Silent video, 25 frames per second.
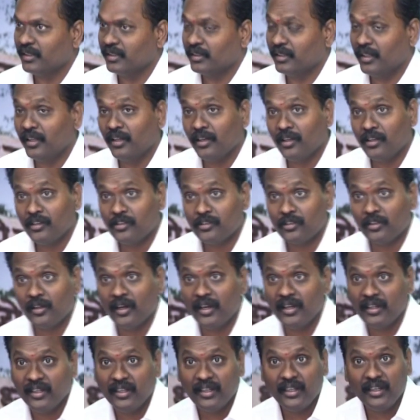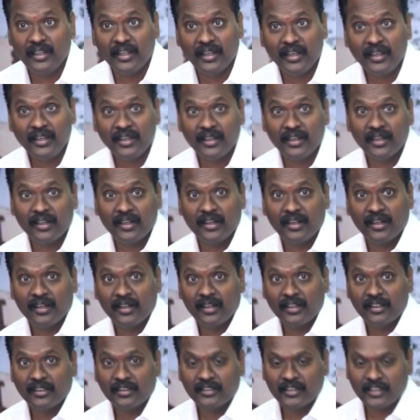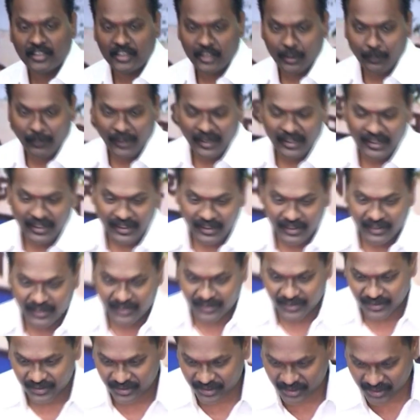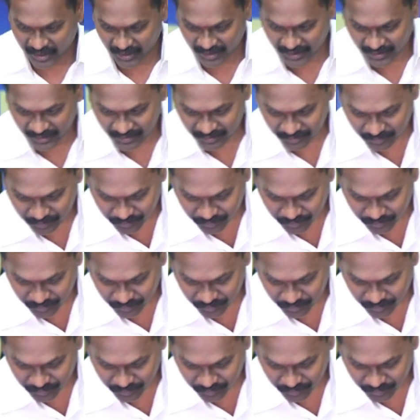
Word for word: Then also I need a systematic study.